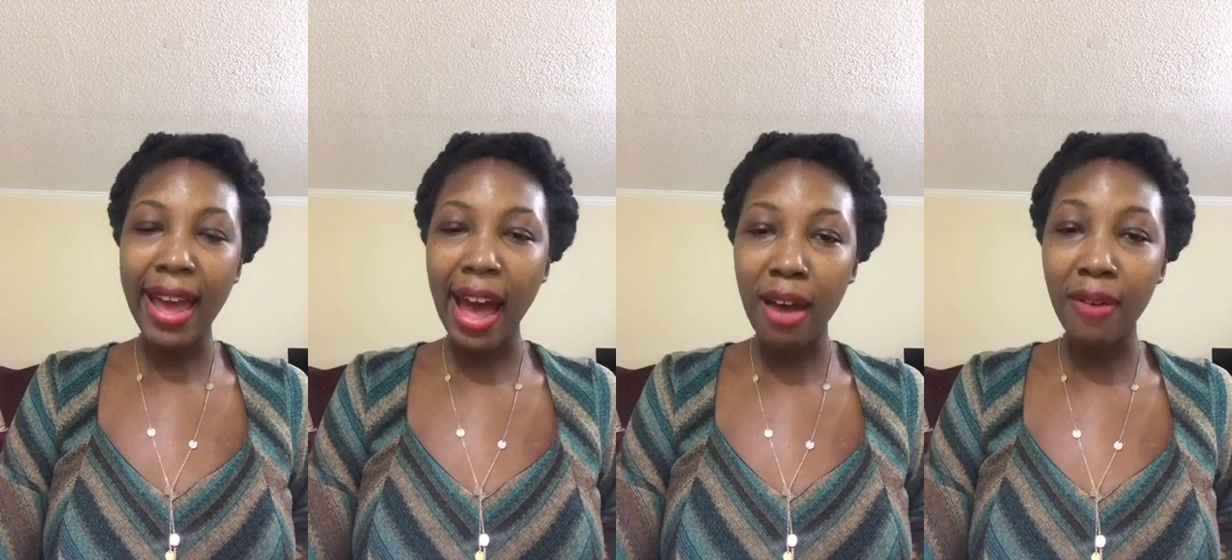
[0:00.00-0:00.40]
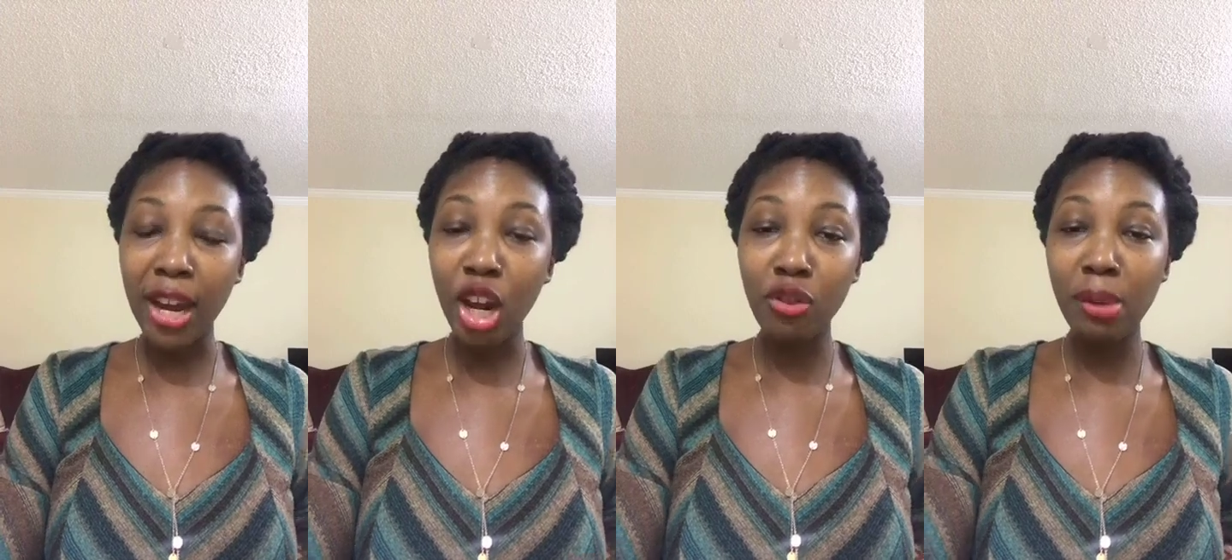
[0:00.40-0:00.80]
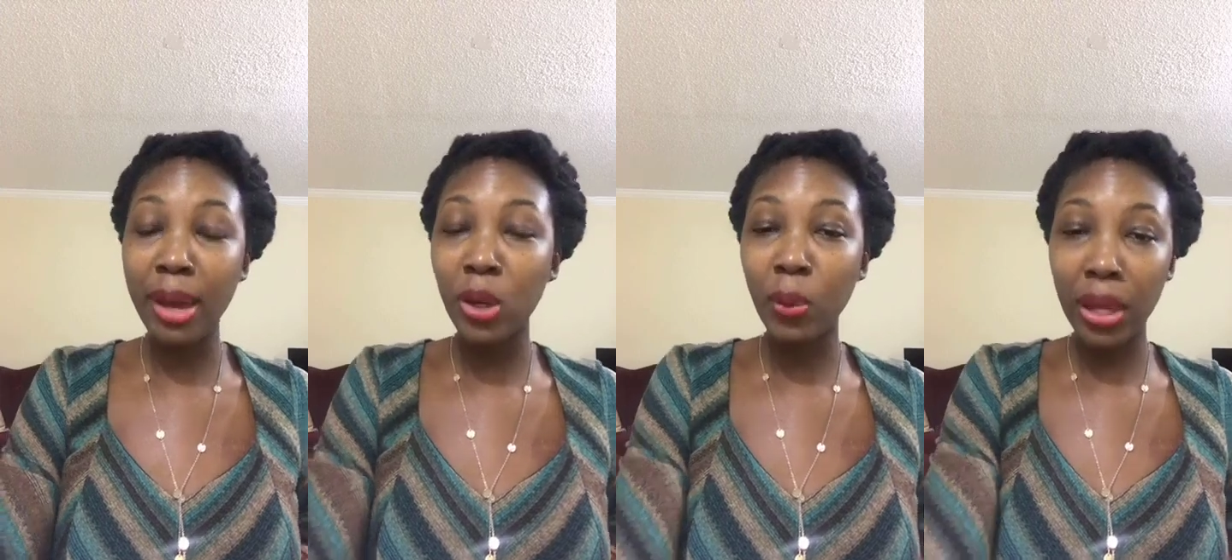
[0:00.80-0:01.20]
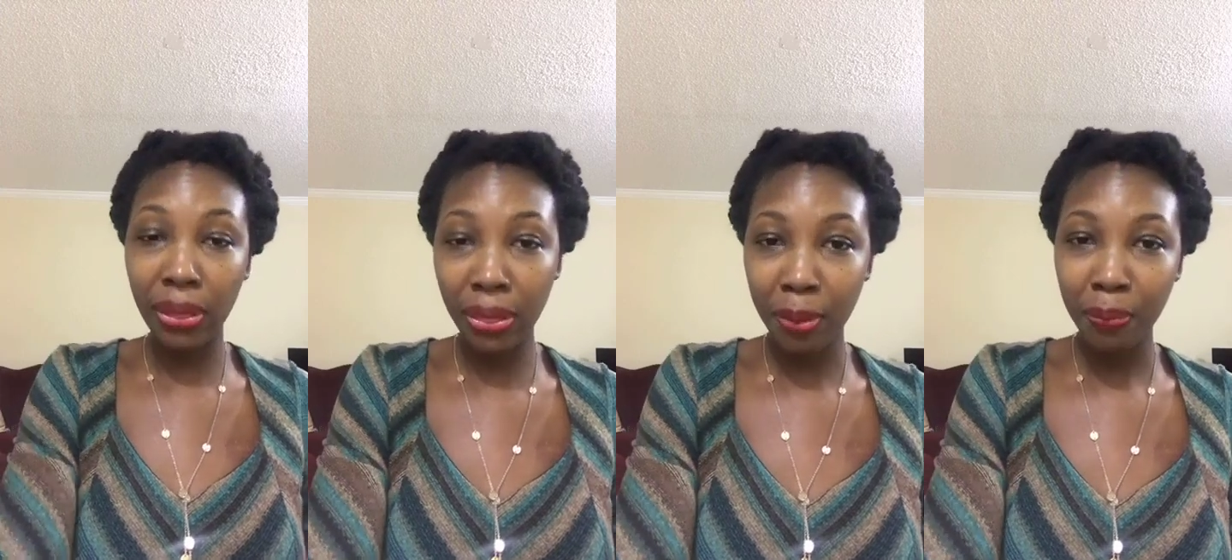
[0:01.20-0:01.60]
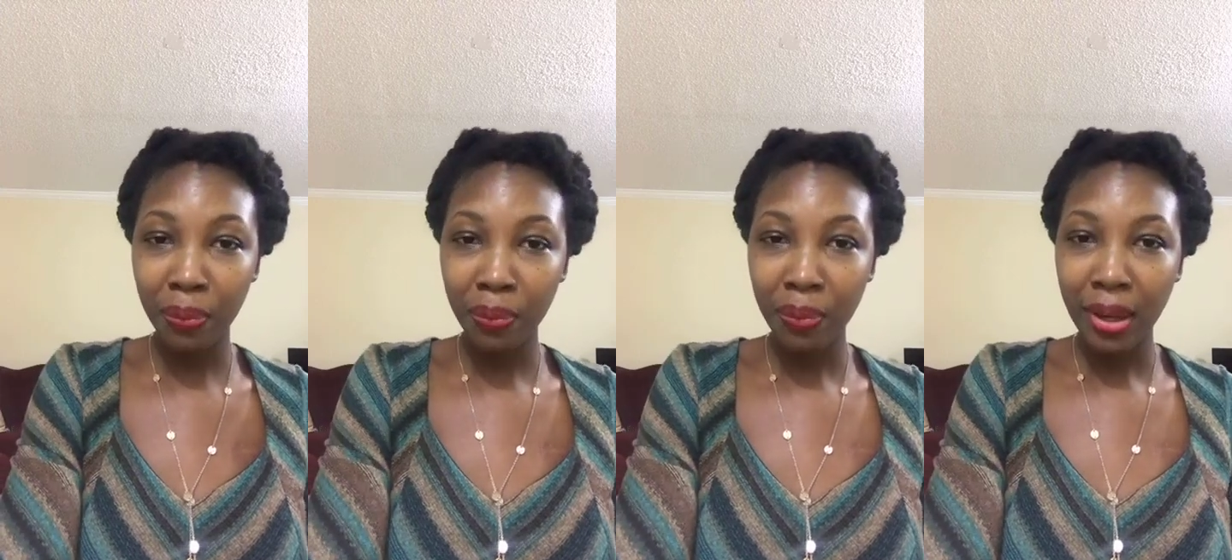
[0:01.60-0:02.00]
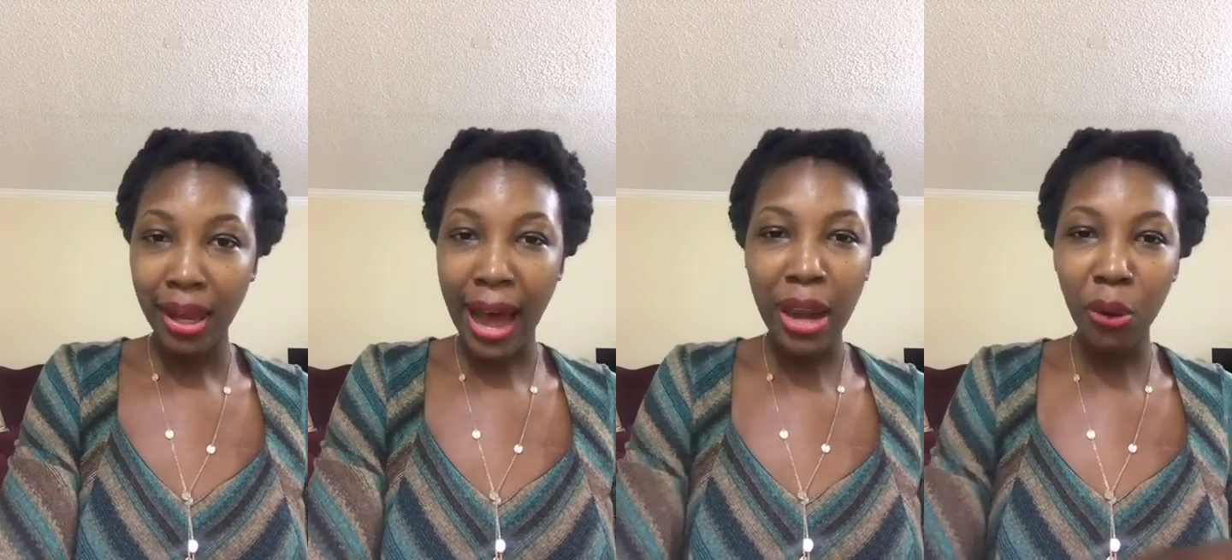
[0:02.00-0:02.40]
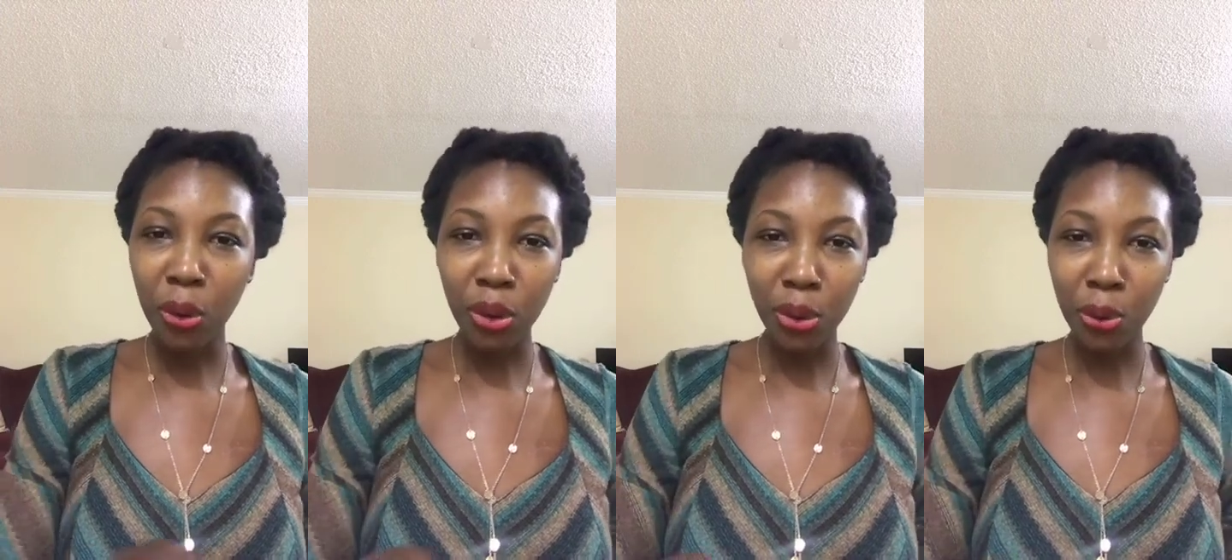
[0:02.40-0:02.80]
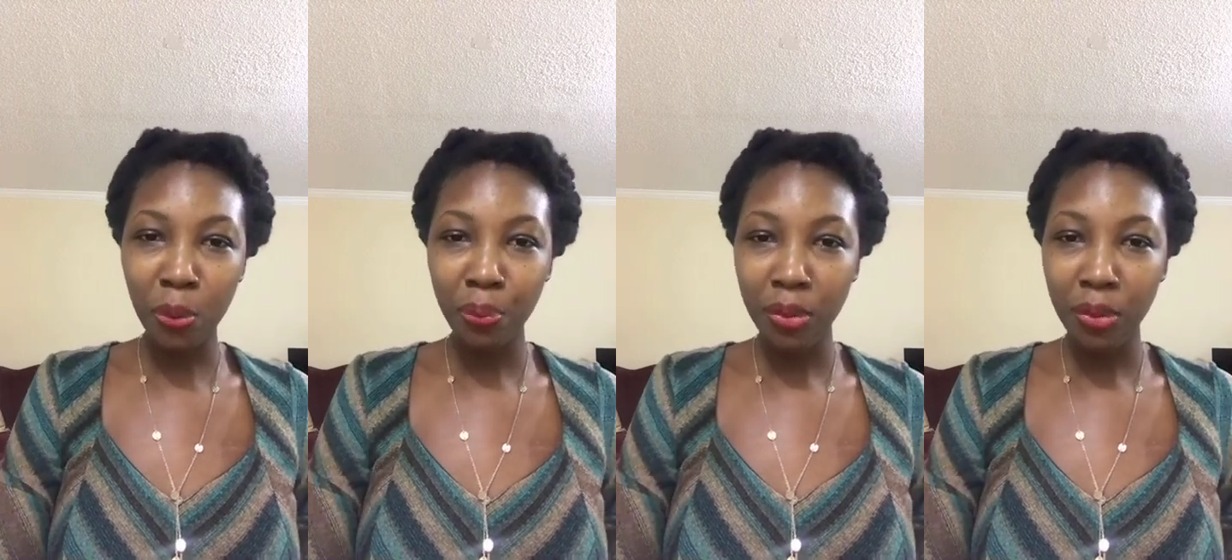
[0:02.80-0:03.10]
have an agreement with. I don't know you.